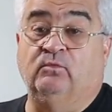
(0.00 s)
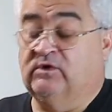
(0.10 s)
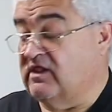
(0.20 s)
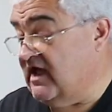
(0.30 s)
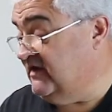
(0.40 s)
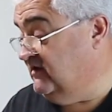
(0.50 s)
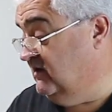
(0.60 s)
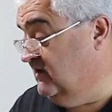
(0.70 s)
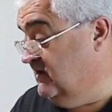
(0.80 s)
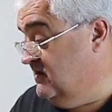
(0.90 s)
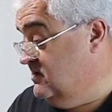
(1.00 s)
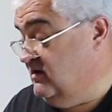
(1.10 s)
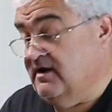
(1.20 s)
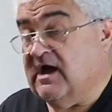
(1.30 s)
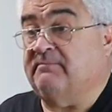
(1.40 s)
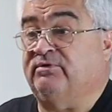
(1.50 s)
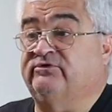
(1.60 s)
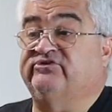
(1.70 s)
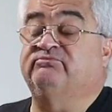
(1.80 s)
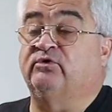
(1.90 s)
Will I not
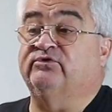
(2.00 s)
purchase more